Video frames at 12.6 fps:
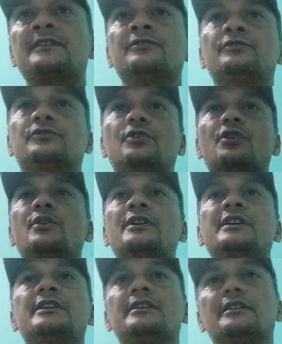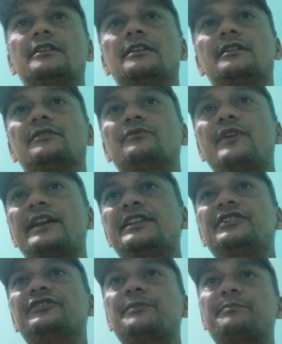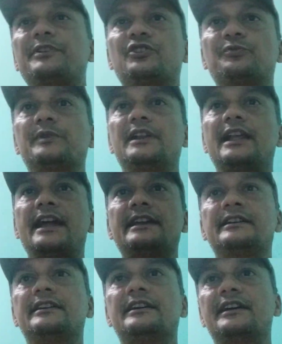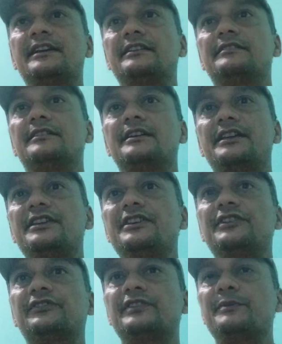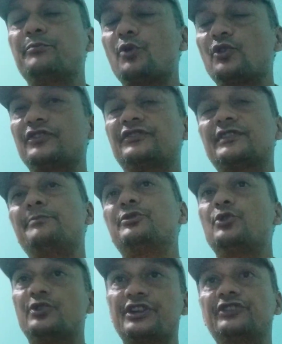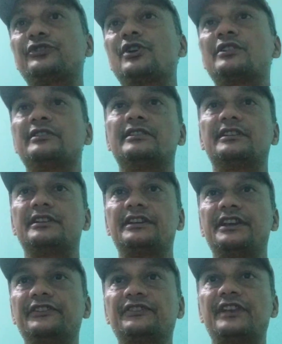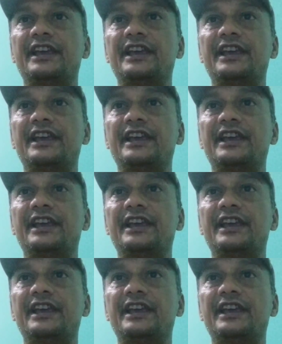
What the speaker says: So when he is a principal and he is imposing some duties on his